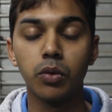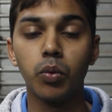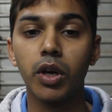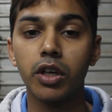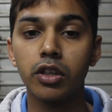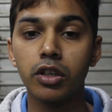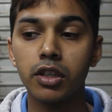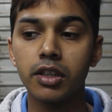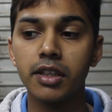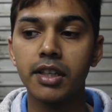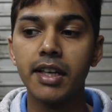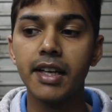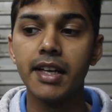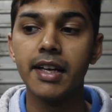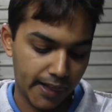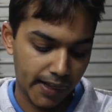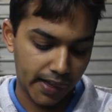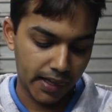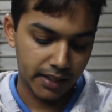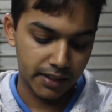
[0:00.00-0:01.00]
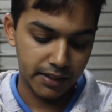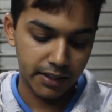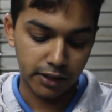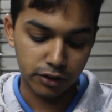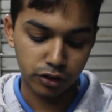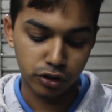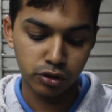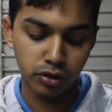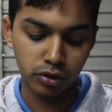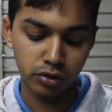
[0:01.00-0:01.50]
and whatnot. Yeah,
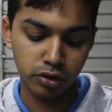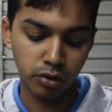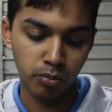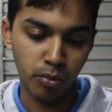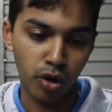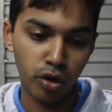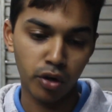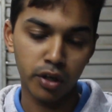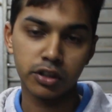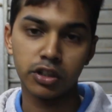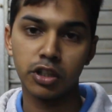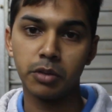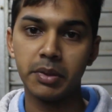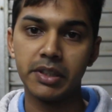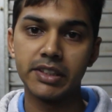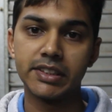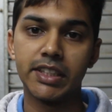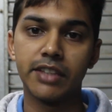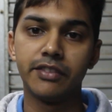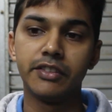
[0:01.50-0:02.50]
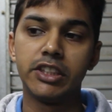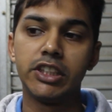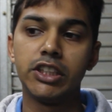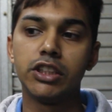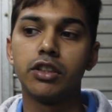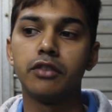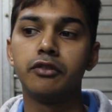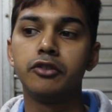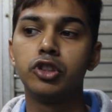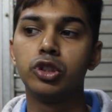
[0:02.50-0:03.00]
tomorrow is going to be the
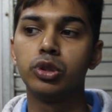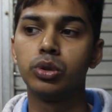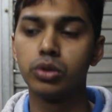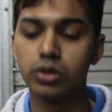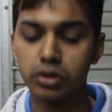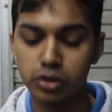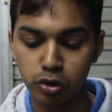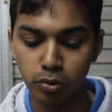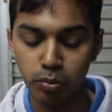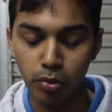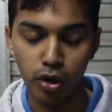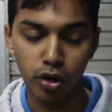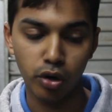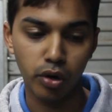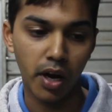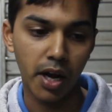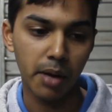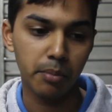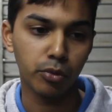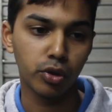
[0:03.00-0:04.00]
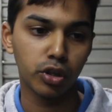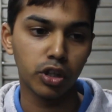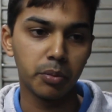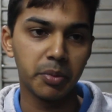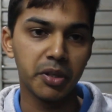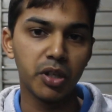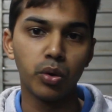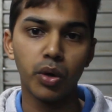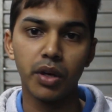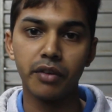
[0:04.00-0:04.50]
17th of June. Tomorrow I'm going to
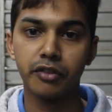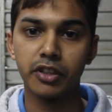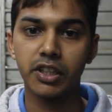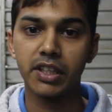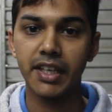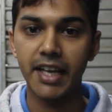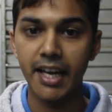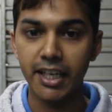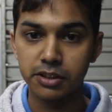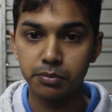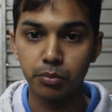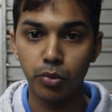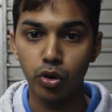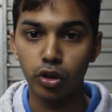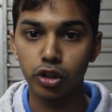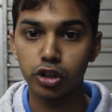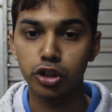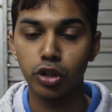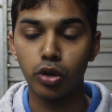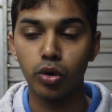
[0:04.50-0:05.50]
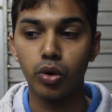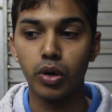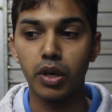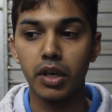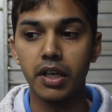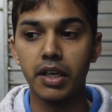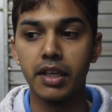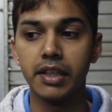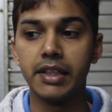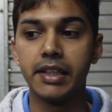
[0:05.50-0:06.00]
be going for the Gas Motor Show
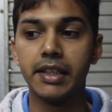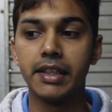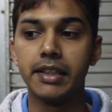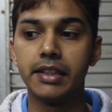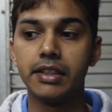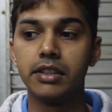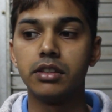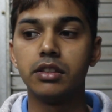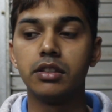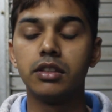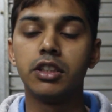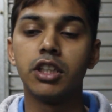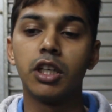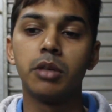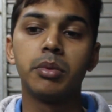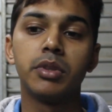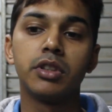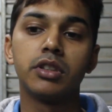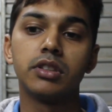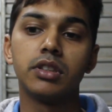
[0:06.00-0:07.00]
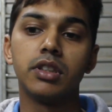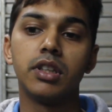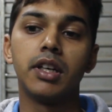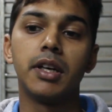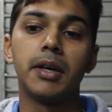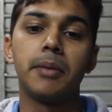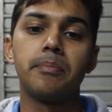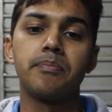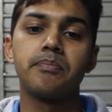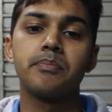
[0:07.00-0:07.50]
in Durban.
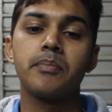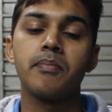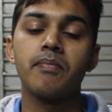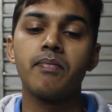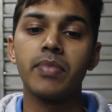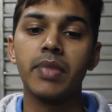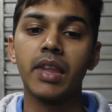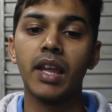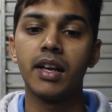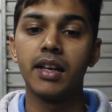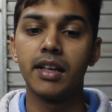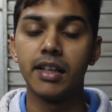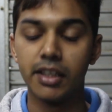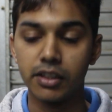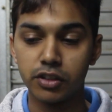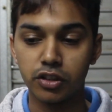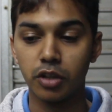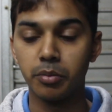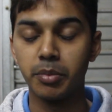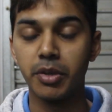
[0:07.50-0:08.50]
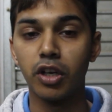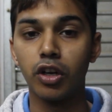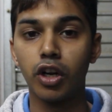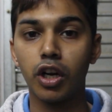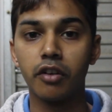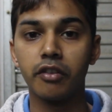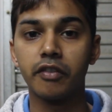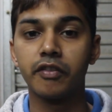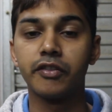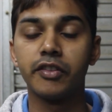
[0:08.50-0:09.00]
It's going to be a
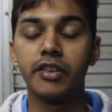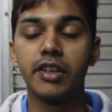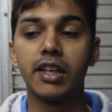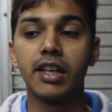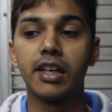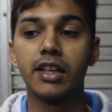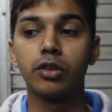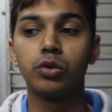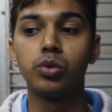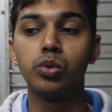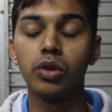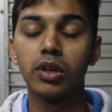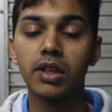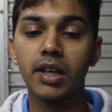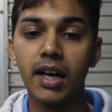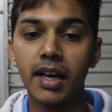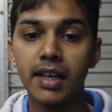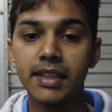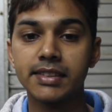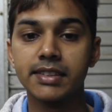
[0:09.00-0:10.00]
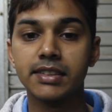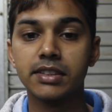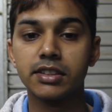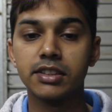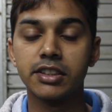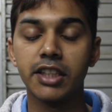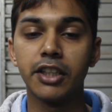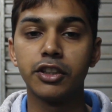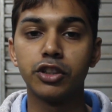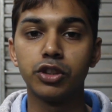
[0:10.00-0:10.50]
lot of cool cars.
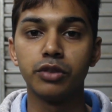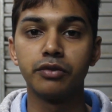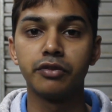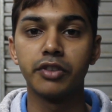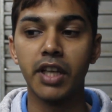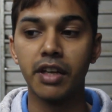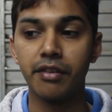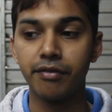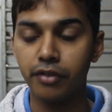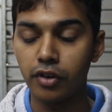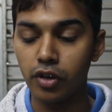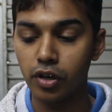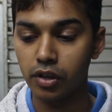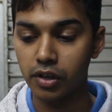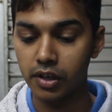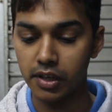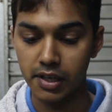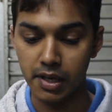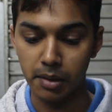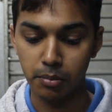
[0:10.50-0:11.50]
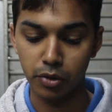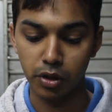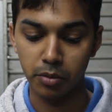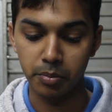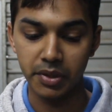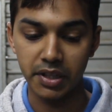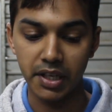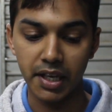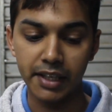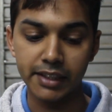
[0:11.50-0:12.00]
Stay tuned for that vlog. I'm going to
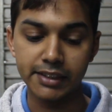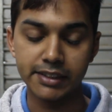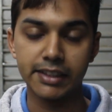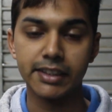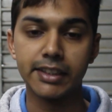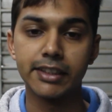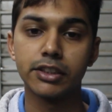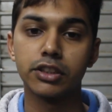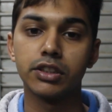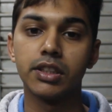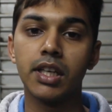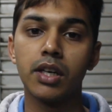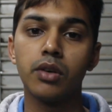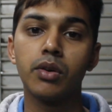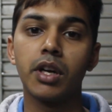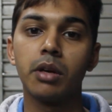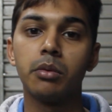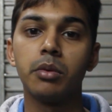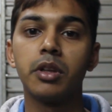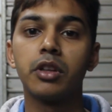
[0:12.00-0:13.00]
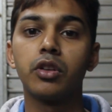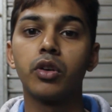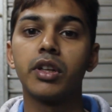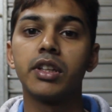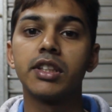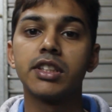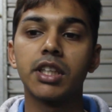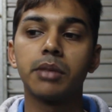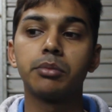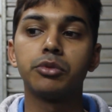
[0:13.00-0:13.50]
be editing this now and I'll be throwing
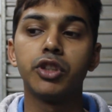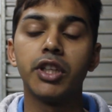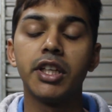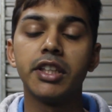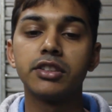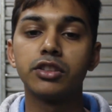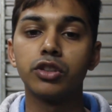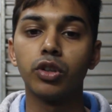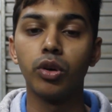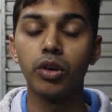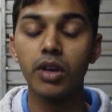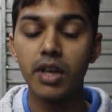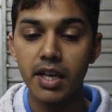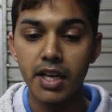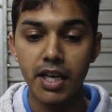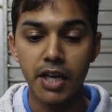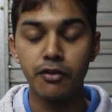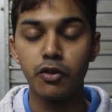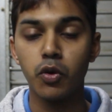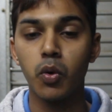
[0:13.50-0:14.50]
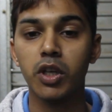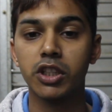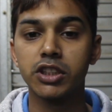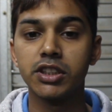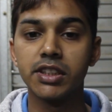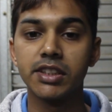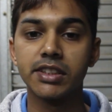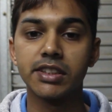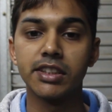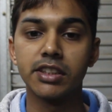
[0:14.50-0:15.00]
this up today. So if you're
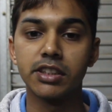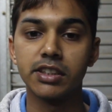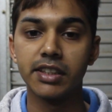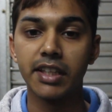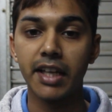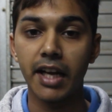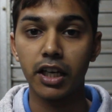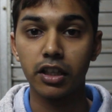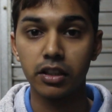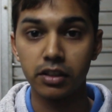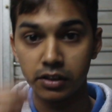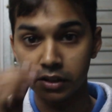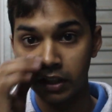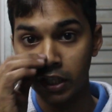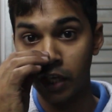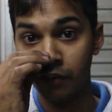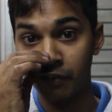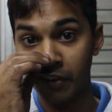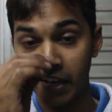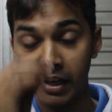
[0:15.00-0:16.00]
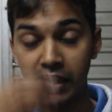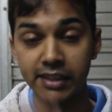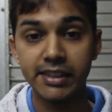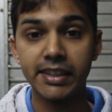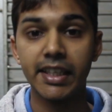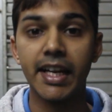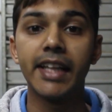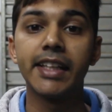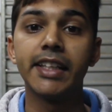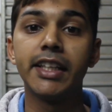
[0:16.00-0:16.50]
watching this, this is the day of
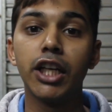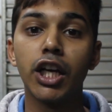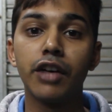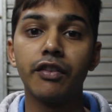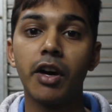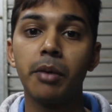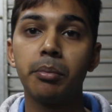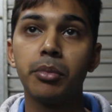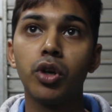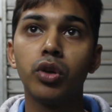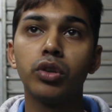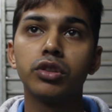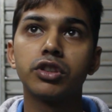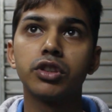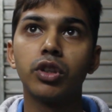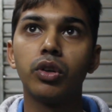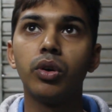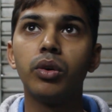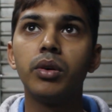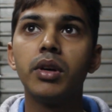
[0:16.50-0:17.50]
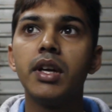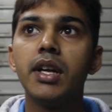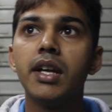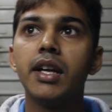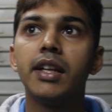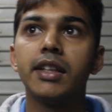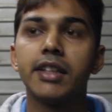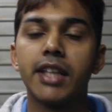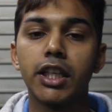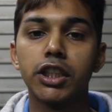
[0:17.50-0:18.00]
editing and the day of upload. So
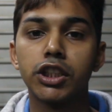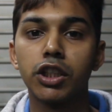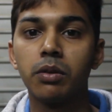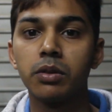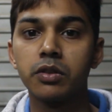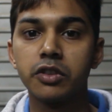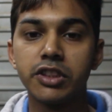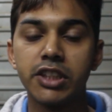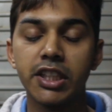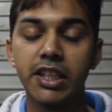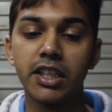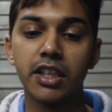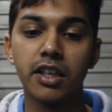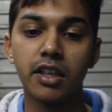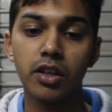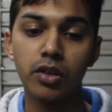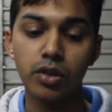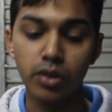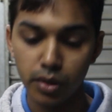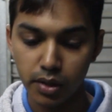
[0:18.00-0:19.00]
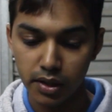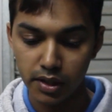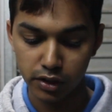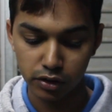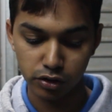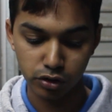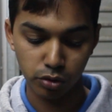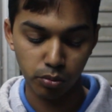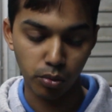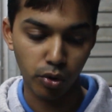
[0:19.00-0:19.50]
thank you so much for sticking around.
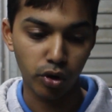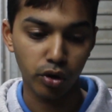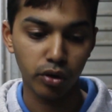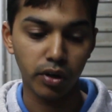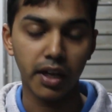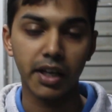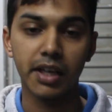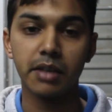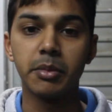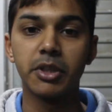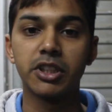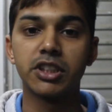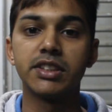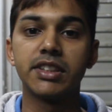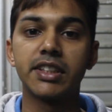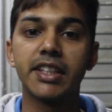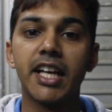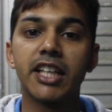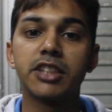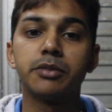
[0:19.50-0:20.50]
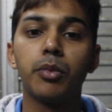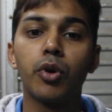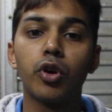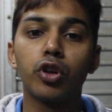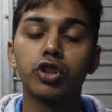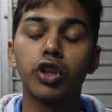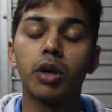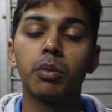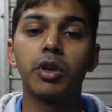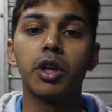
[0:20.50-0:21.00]
Tomorrow, like I mentioned, is the Gas Motor
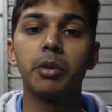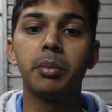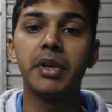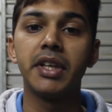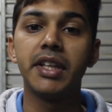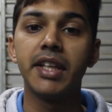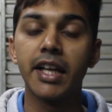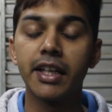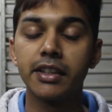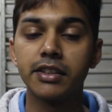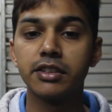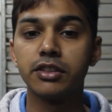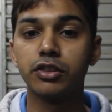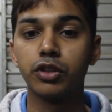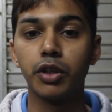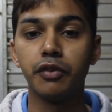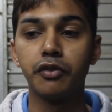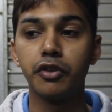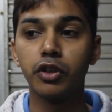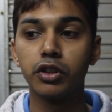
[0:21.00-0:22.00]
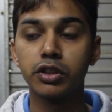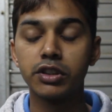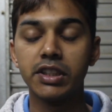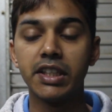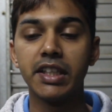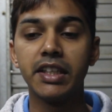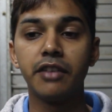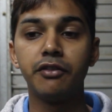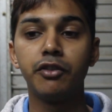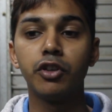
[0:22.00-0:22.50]
Show. I'm going to be there. So if you're
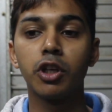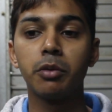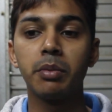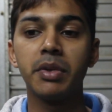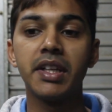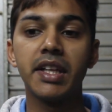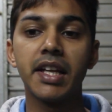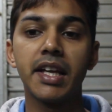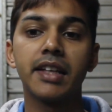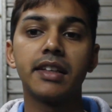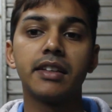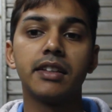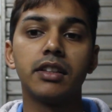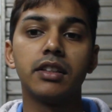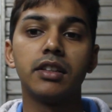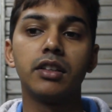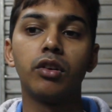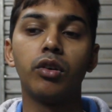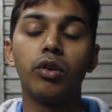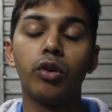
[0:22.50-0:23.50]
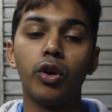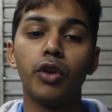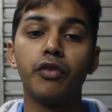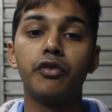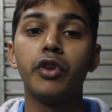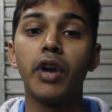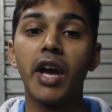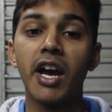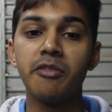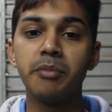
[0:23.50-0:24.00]
going to be there, or if
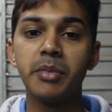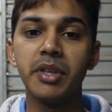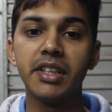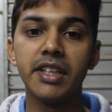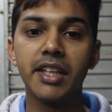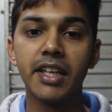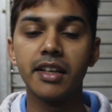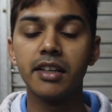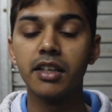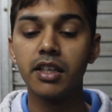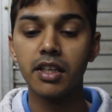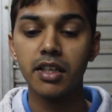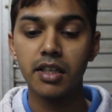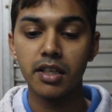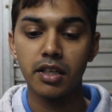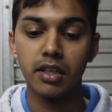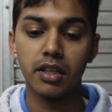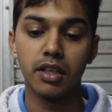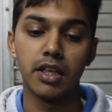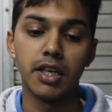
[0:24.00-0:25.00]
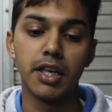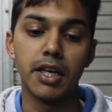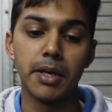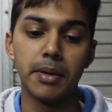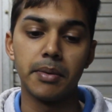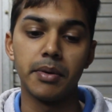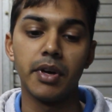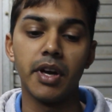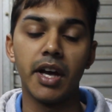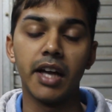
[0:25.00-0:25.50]
you have been there
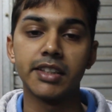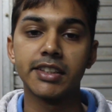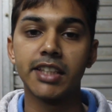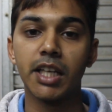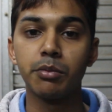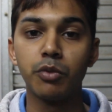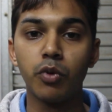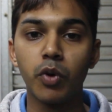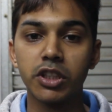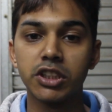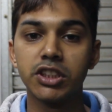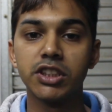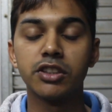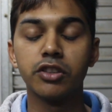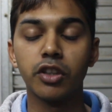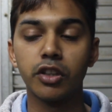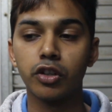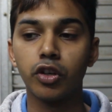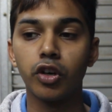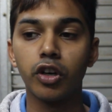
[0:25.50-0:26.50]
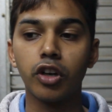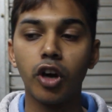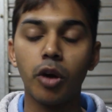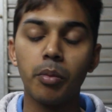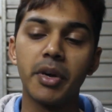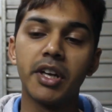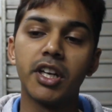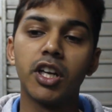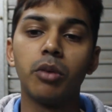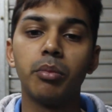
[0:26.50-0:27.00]
at the time of watching this, throw a
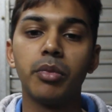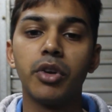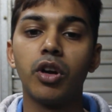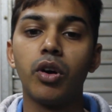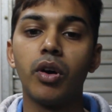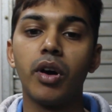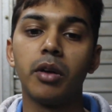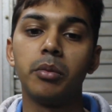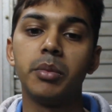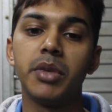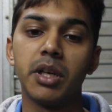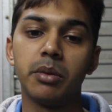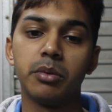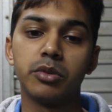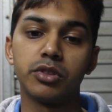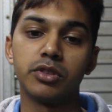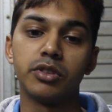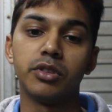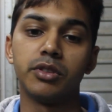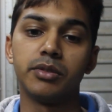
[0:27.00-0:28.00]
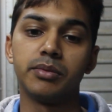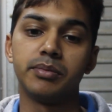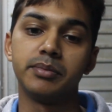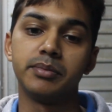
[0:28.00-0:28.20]
comment down below. I'll be able to